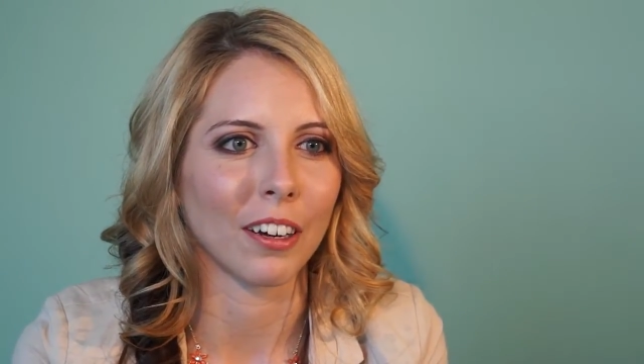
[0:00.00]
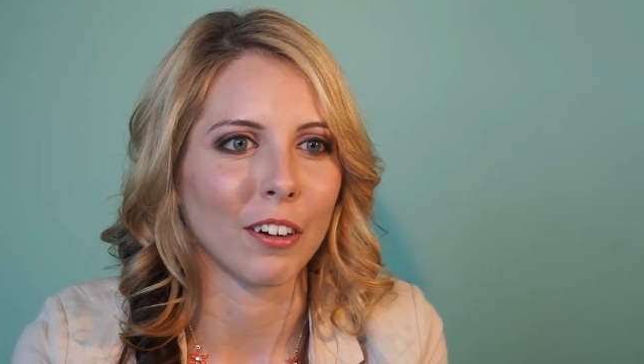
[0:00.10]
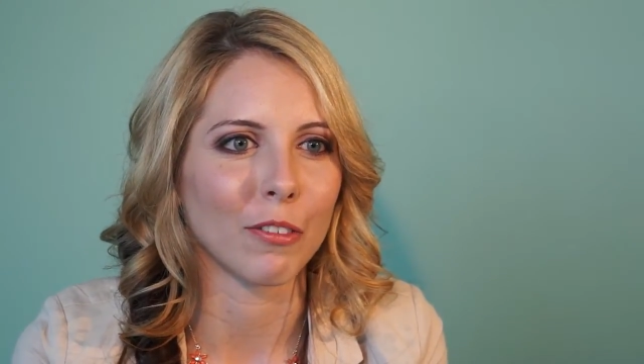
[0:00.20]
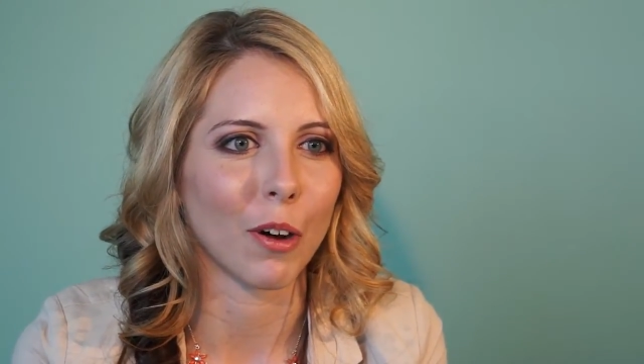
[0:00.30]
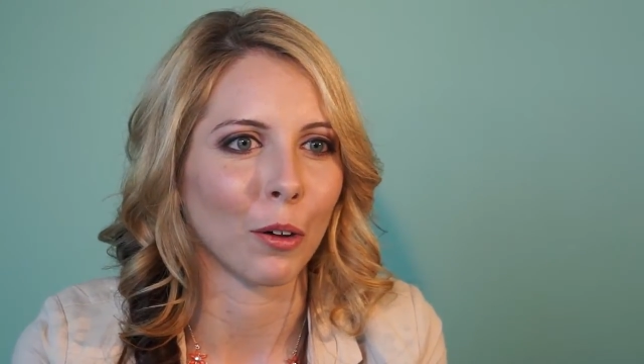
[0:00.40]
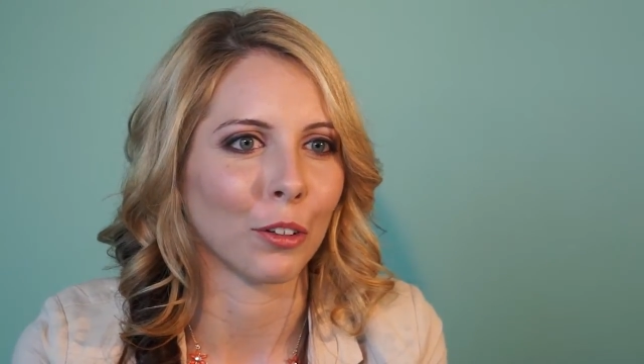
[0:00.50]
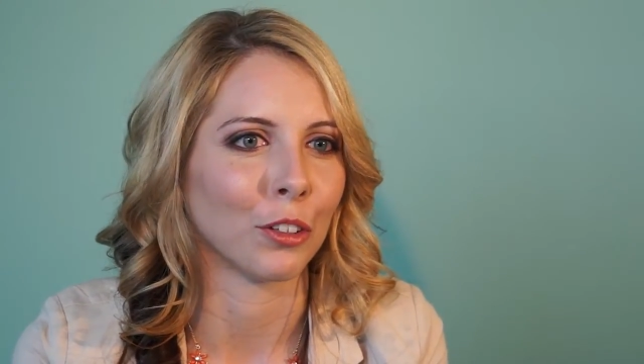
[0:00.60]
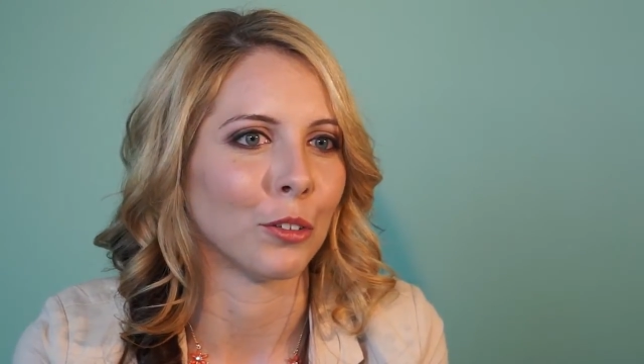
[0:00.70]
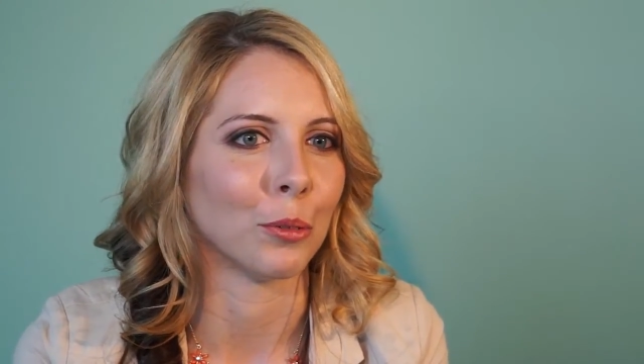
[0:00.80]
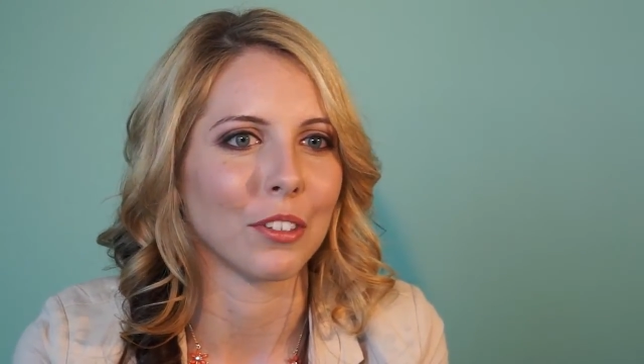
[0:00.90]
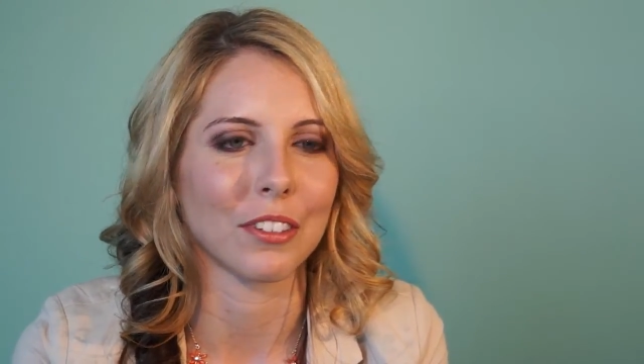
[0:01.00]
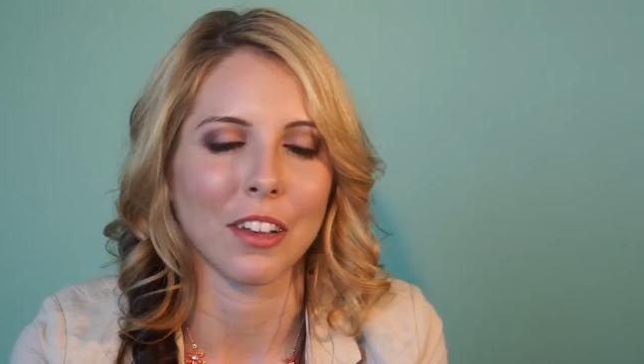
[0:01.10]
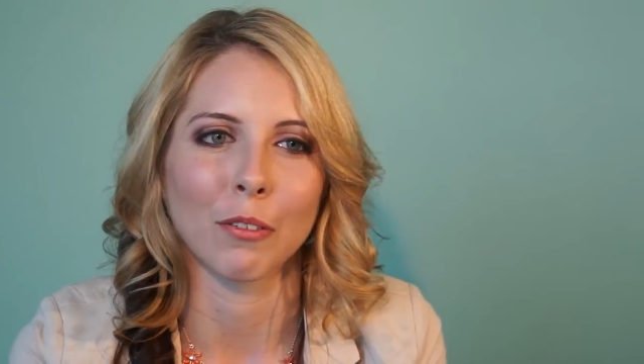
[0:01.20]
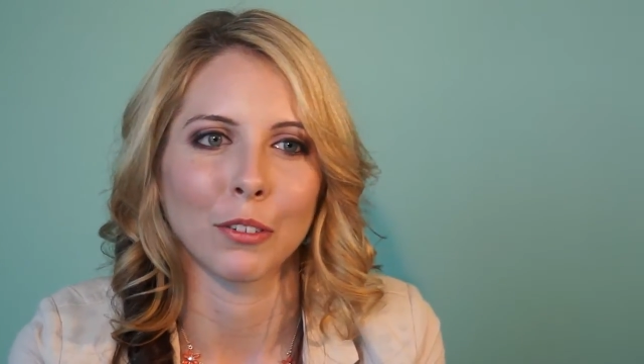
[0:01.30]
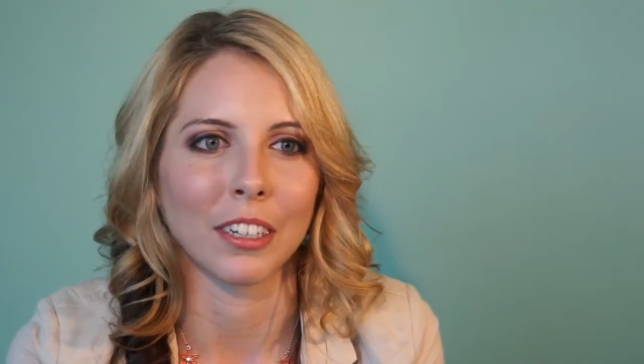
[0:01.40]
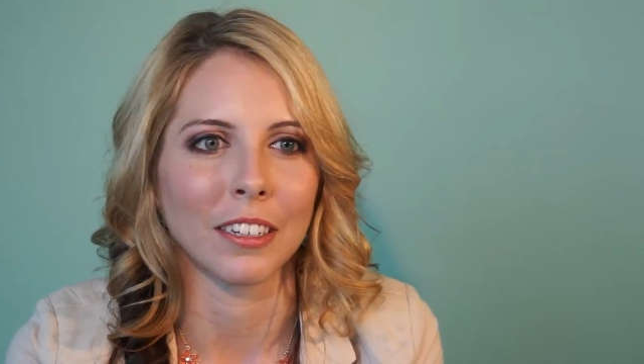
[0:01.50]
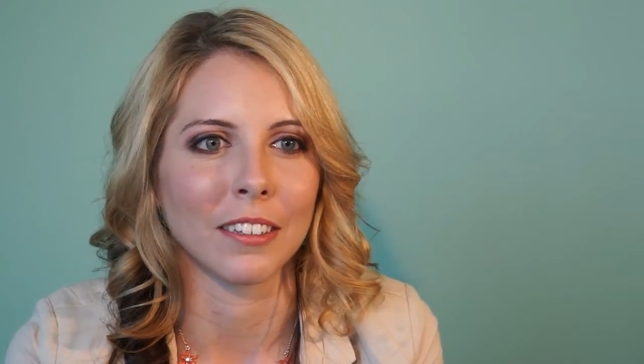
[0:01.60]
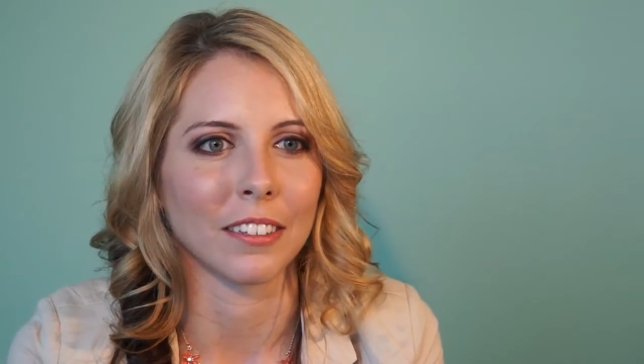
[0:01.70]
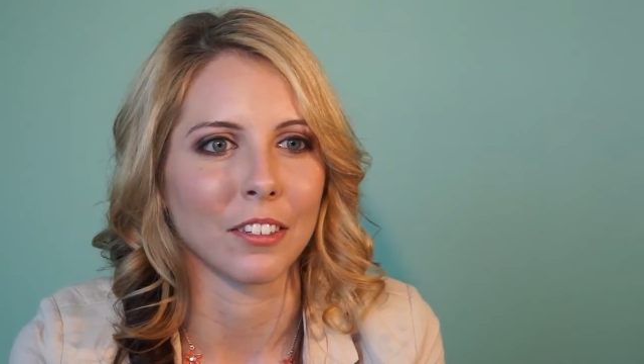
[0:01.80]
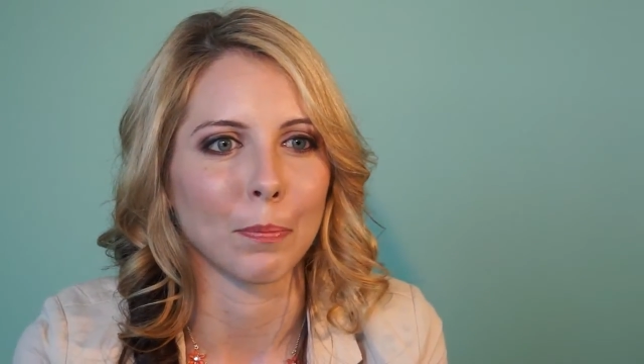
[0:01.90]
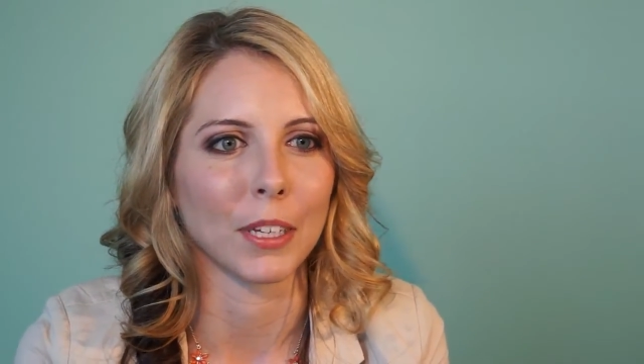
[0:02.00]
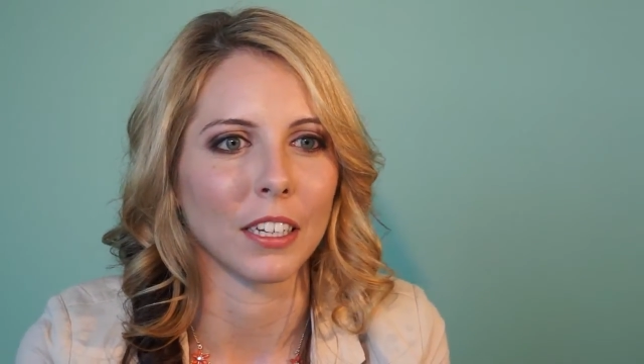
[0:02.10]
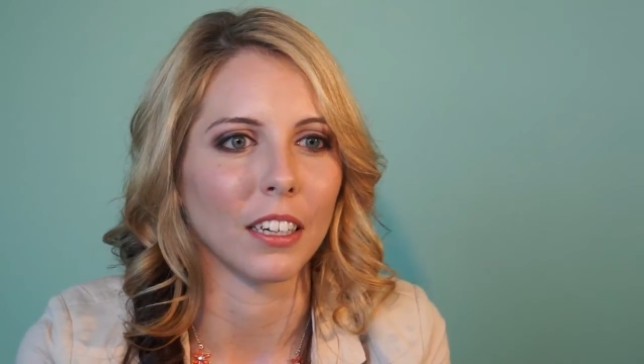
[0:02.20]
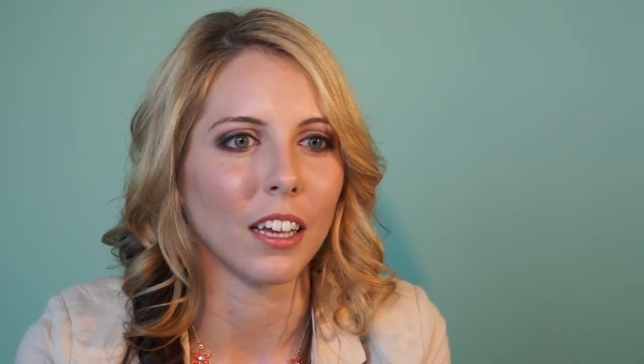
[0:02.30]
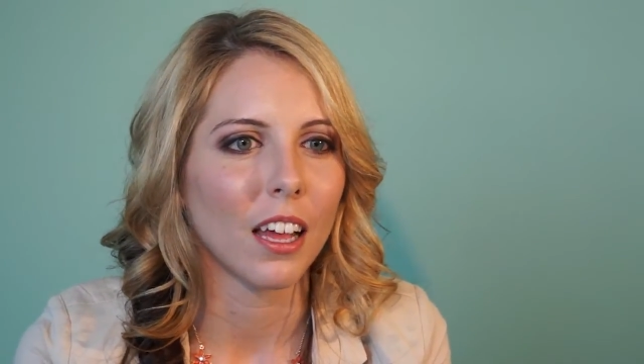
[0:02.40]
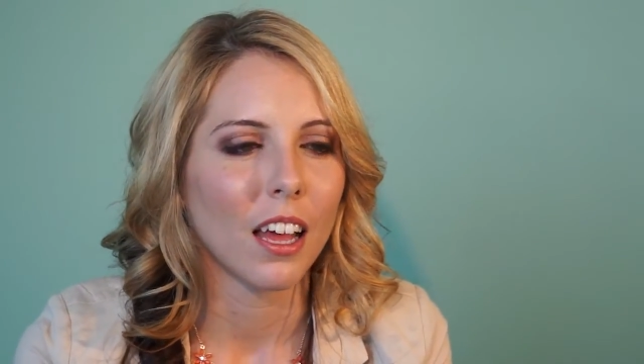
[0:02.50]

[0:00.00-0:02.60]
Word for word: of all the new discoveries and to be